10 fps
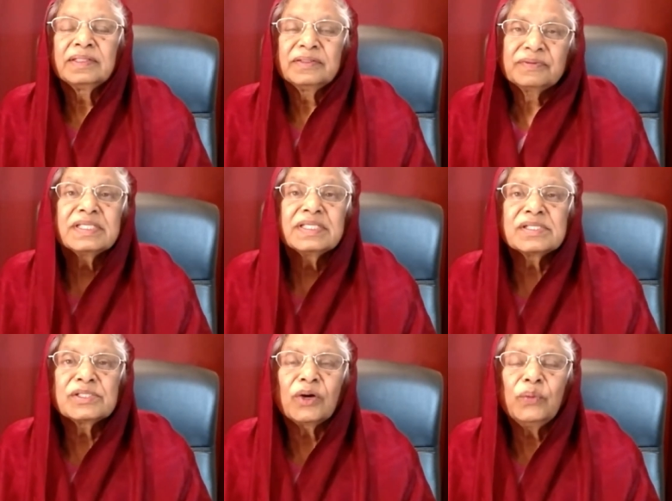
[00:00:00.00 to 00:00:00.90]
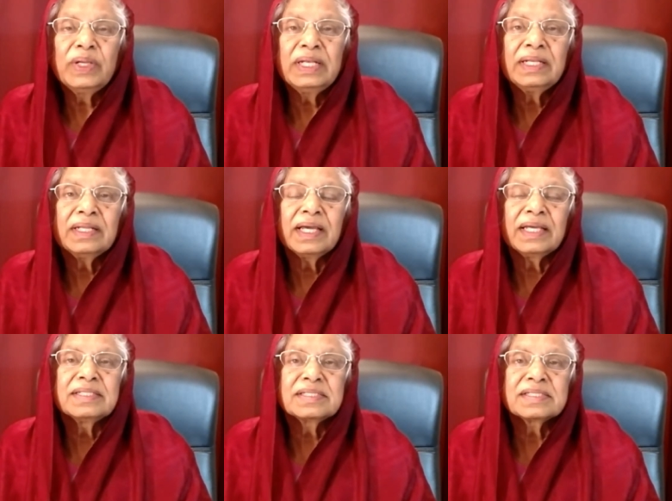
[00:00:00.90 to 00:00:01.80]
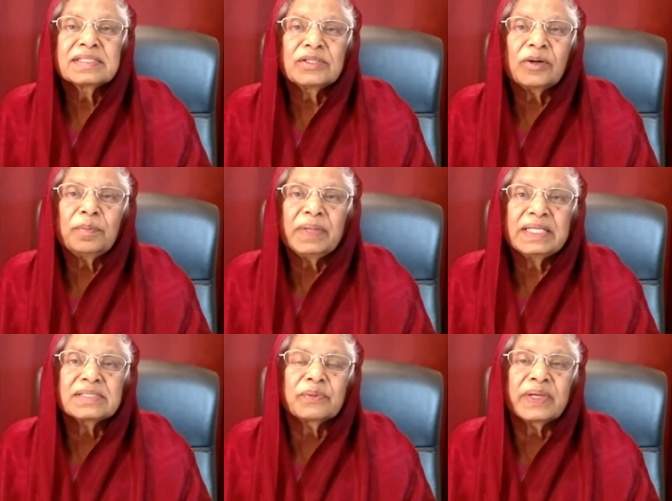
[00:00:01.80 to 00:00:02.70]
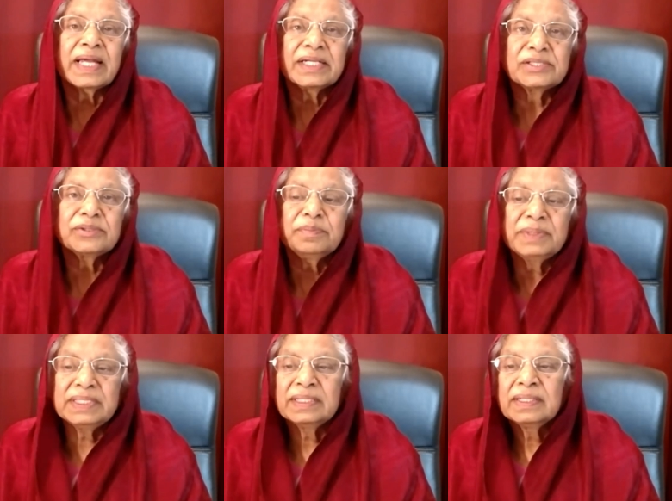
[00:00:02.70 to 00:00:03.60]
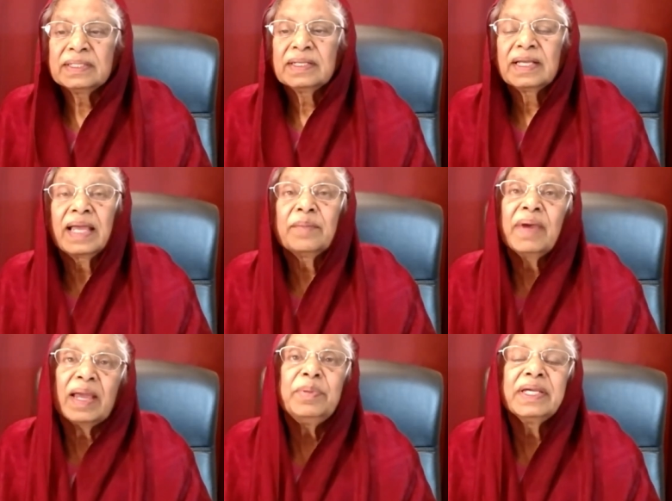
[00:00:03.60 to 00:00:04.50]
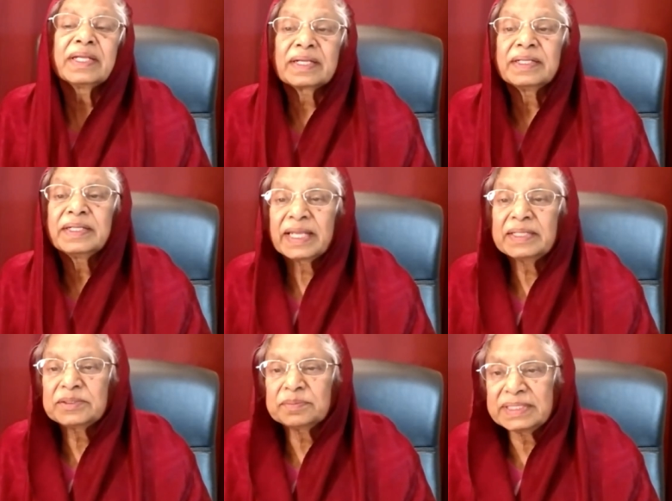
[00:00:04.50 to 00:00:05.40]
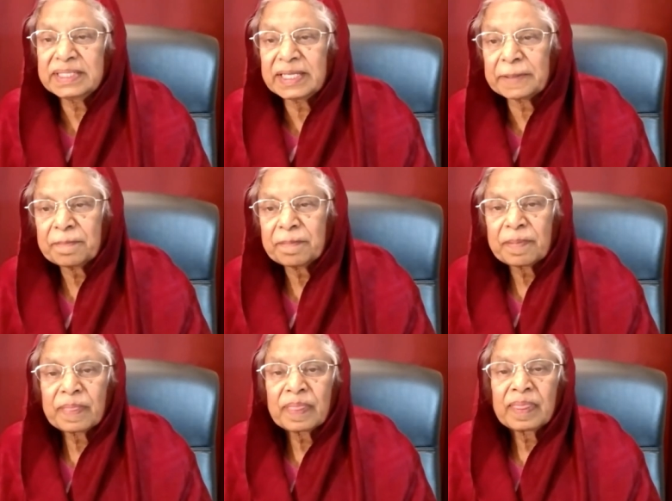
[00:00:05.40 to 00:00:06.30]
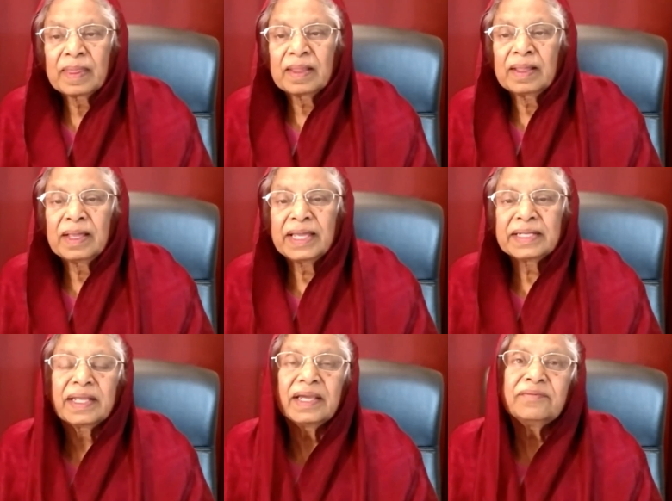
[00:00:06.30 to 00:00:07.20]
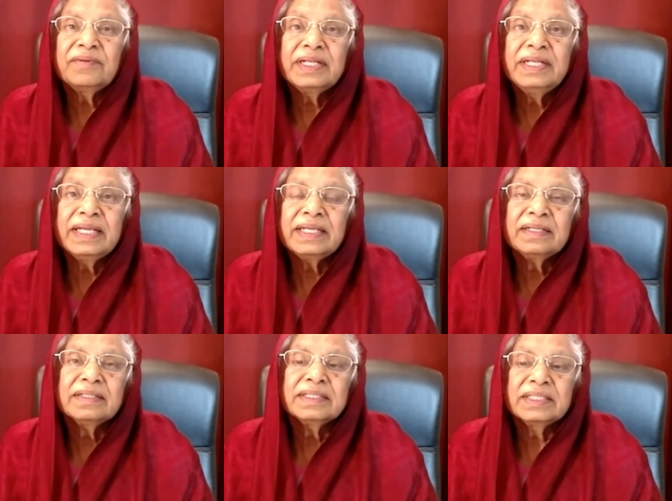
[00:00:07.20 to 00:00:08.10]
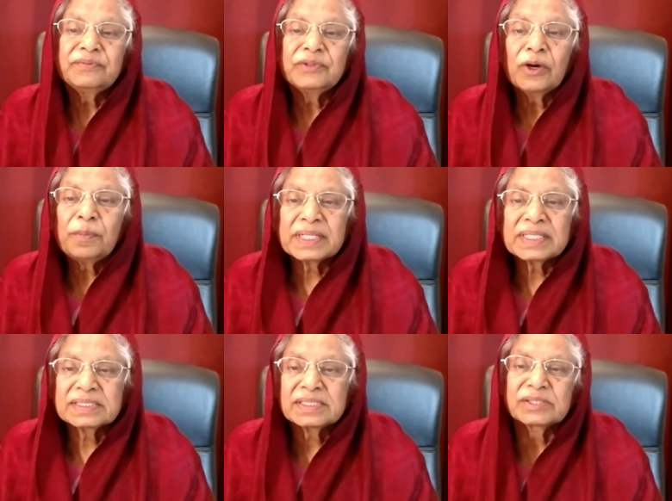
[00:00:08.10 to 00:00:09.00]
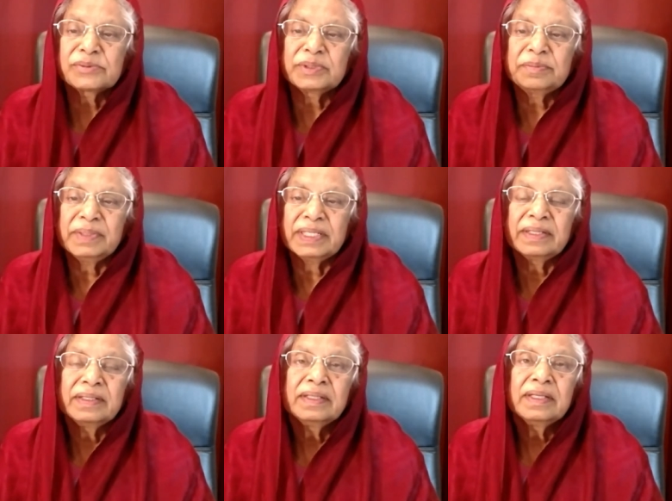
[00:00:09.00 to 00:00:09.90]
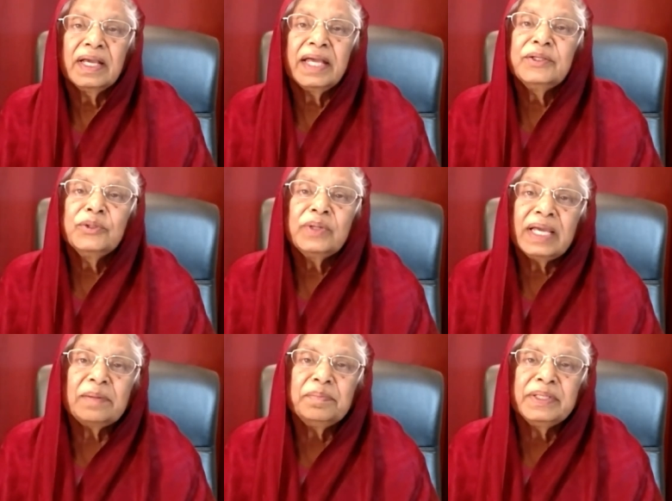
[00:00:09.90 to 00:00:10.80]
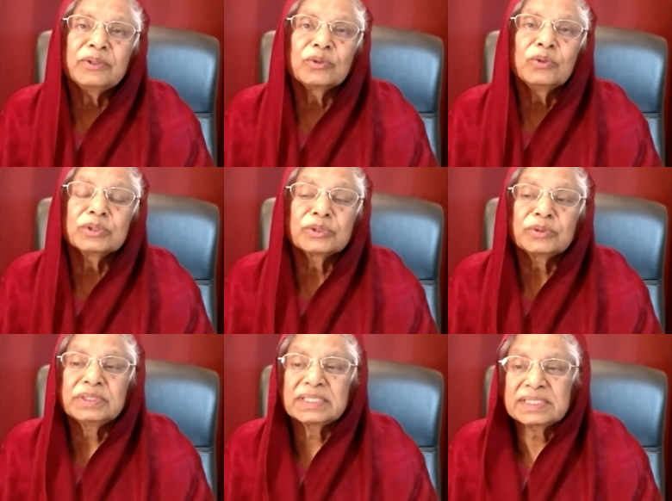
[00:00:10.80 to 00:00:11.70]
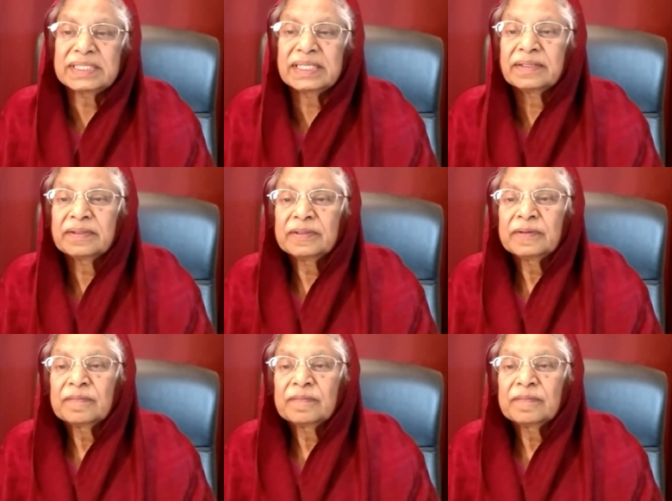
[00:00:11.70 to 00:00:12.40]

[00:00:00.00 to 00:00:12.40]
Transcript: if this is your will and this is your place where I should be, I'm happy and content to be there. And every day, if your presence is with me and you help me to go through this day,